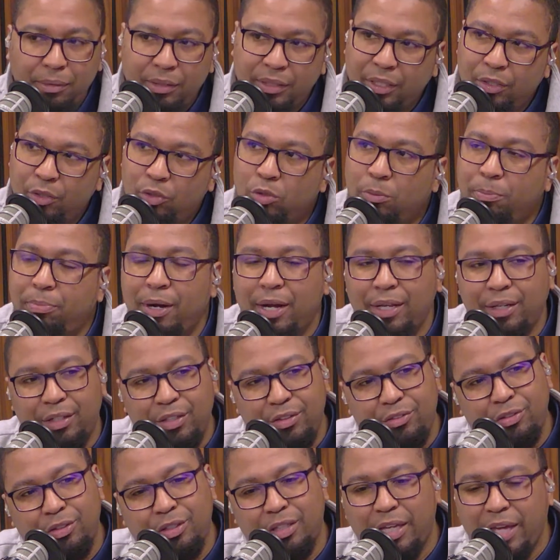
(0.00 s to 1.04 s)
political
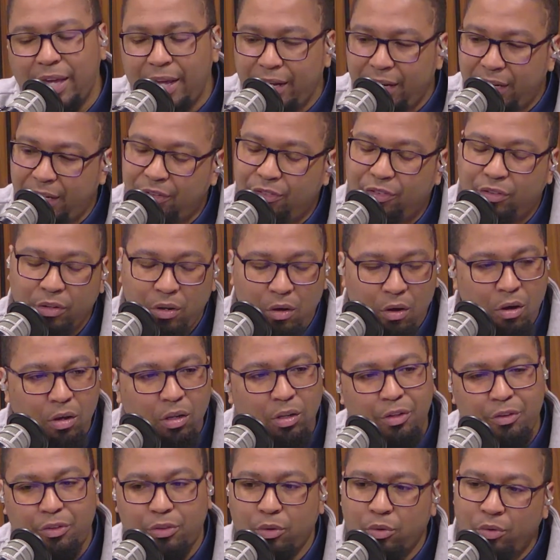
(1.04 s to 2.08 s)
pundits and candidates and
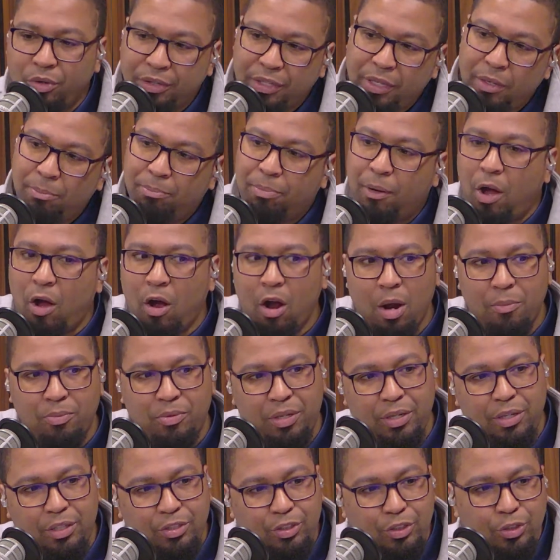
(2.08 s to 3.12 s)
all are throwing their
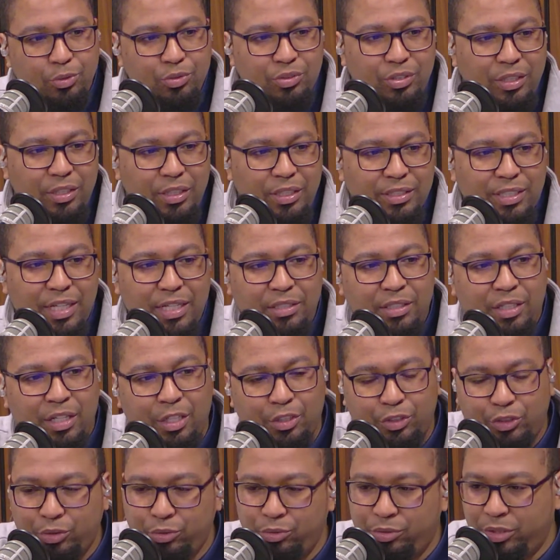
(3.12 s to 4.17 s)
barbs and they're using this
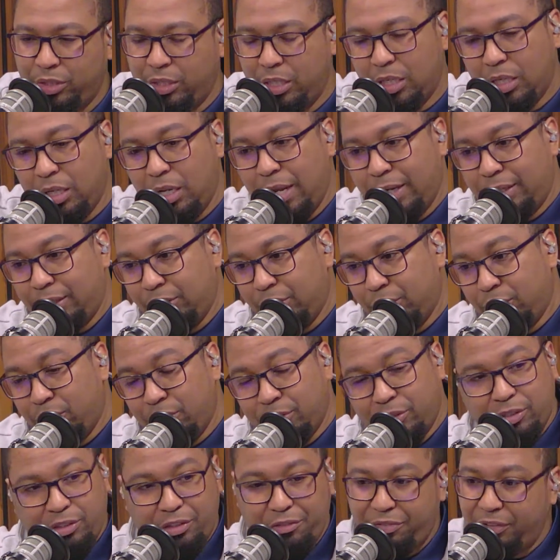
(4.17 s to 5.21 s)
as an issue to get
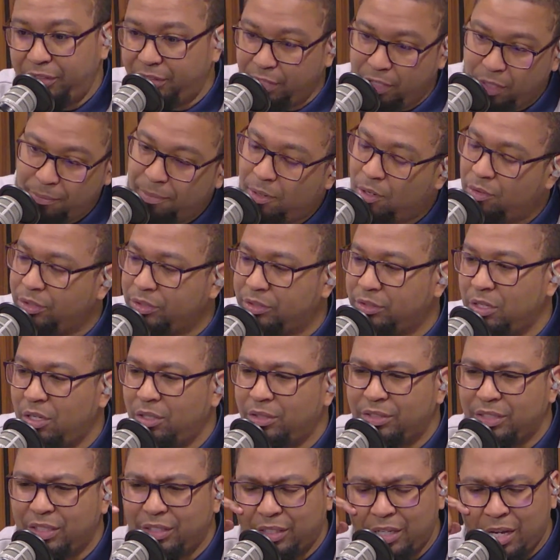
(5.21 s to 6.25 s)
elected or to defeat their opponents
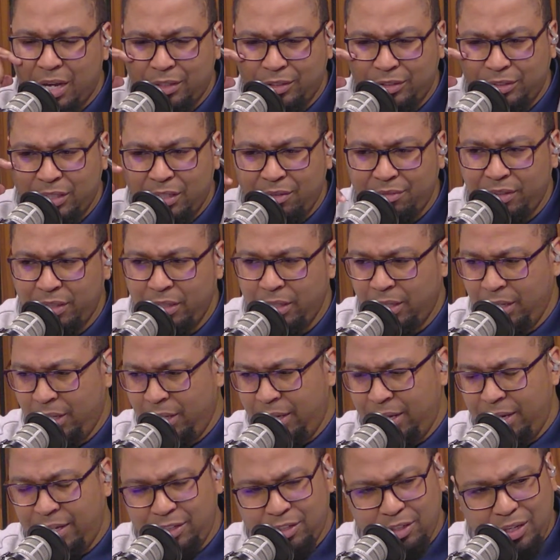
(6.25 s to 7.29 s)
and all this other kind of stuff.
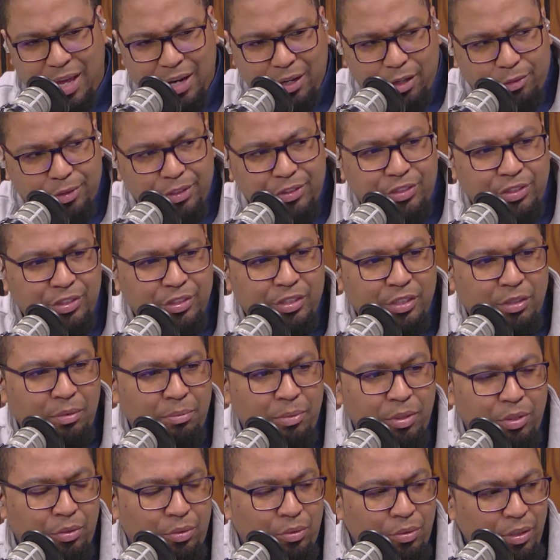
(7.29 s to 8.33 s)
And there are a lot of Christians
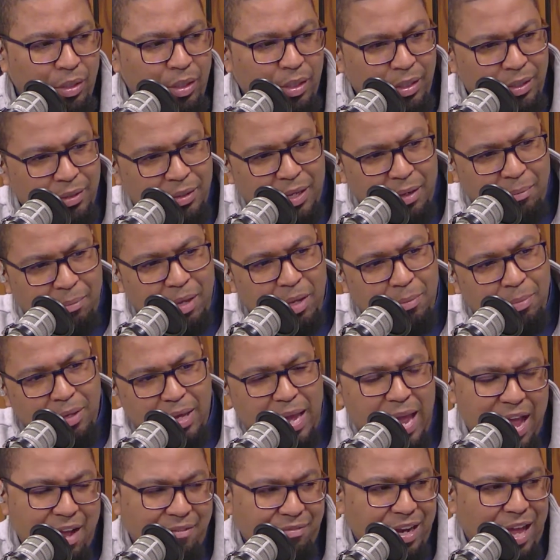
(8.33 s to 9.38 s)
in the middle that
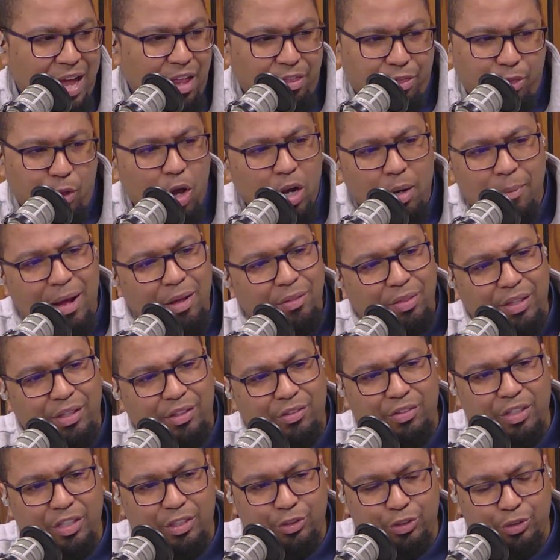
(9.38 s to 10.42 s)
maybe have not thought
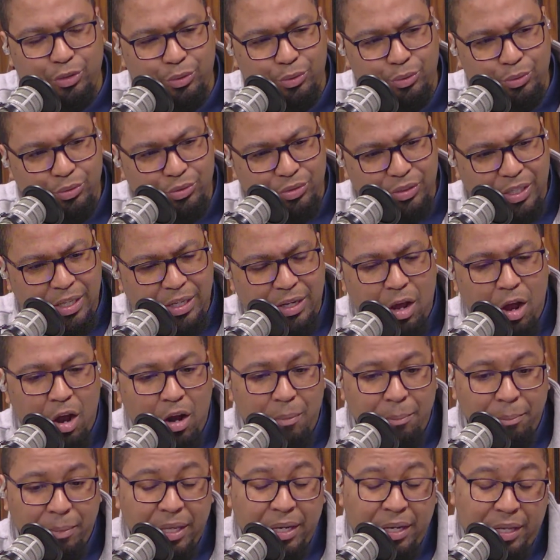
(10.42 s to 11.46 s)
about these issues and
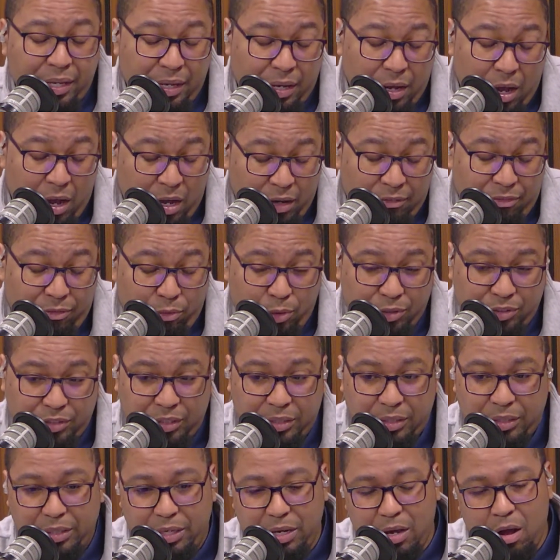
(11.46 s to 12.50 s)
are many,
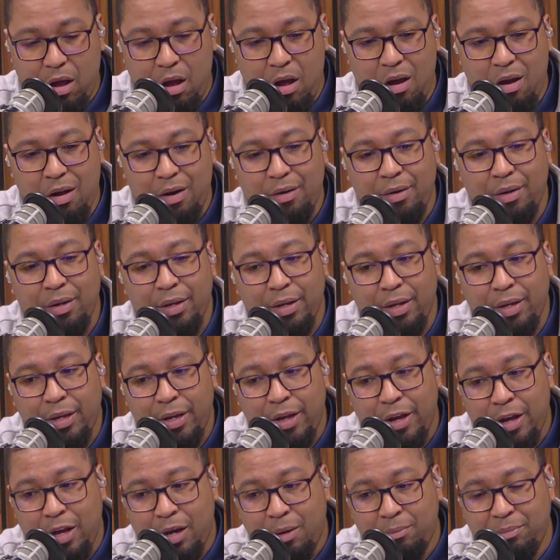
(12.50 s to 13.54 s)
unfortunately, are
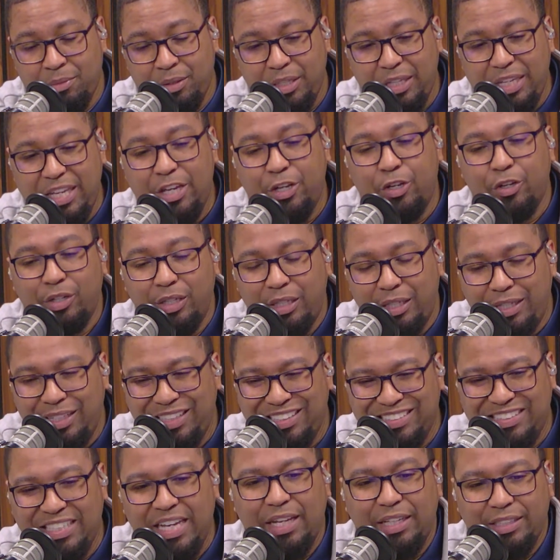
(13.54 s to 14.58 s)

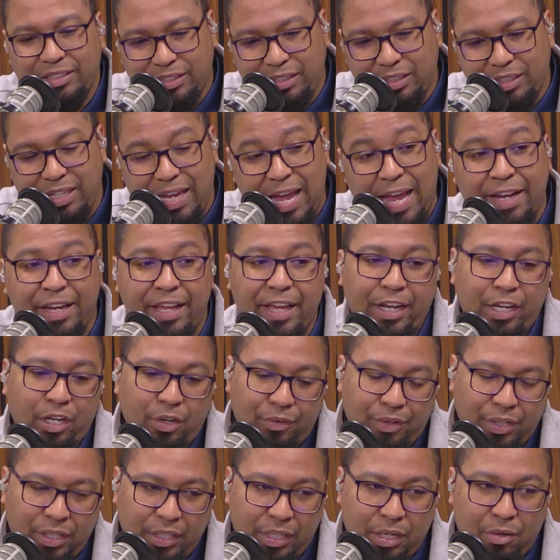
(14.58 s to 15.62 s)
eagerly, zealously, and
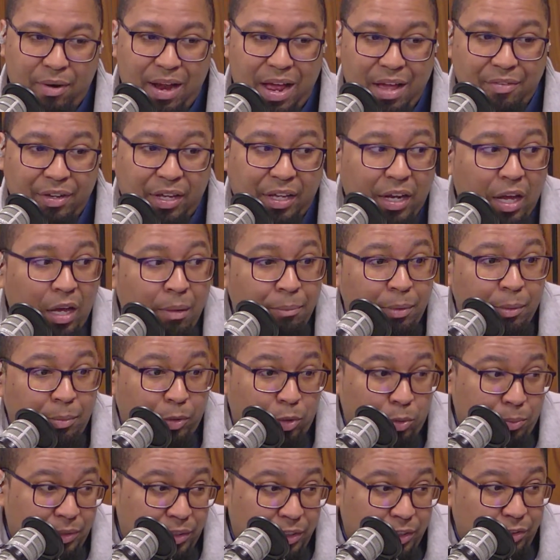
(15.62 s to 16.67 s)
ignorantly arriving at
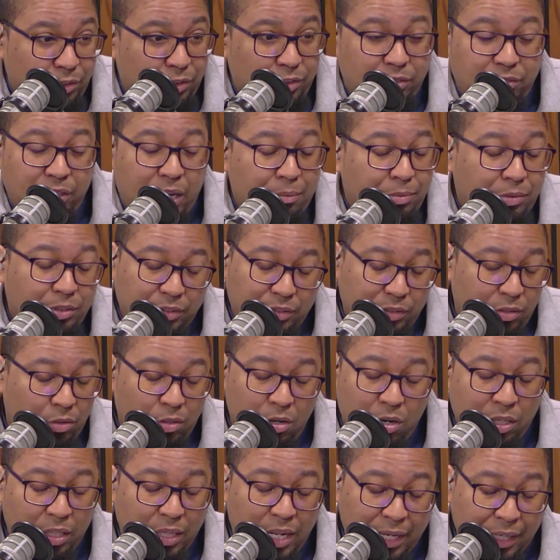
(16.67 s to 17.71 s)
unbiblical positions. So I'm
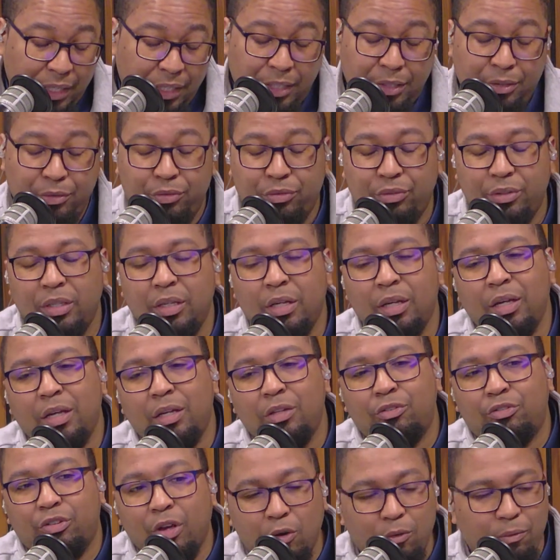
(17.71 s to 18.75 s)
just going to call it like it is.
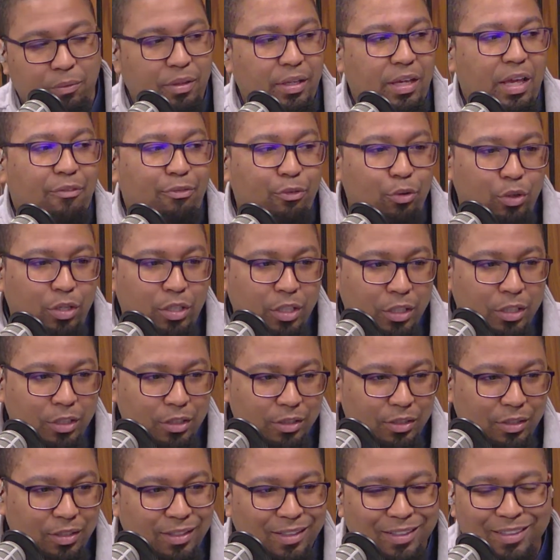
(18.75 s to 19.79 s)
So if like
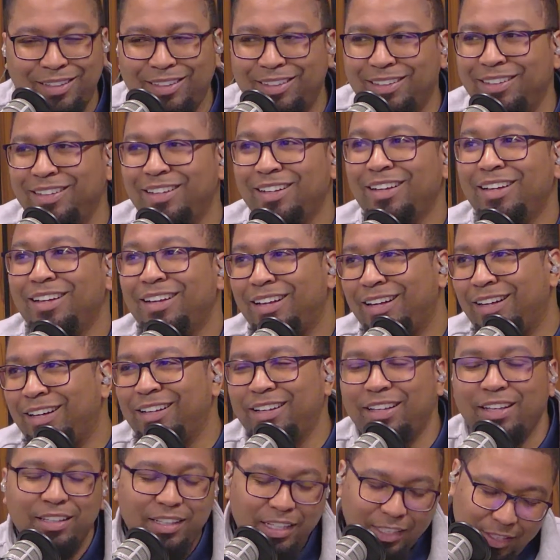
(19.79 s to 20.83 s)
you could,
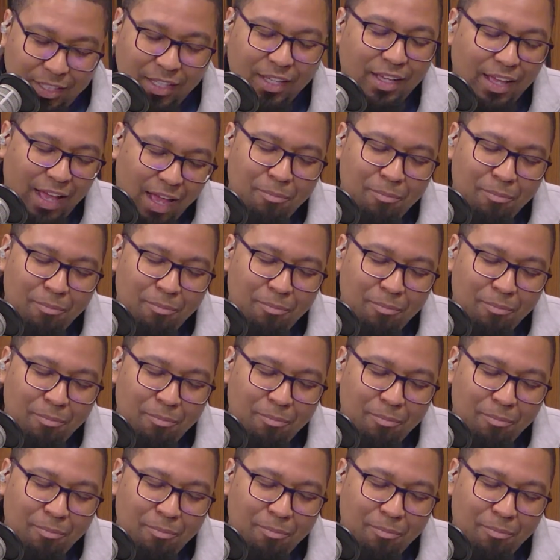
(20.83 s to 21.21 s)
that.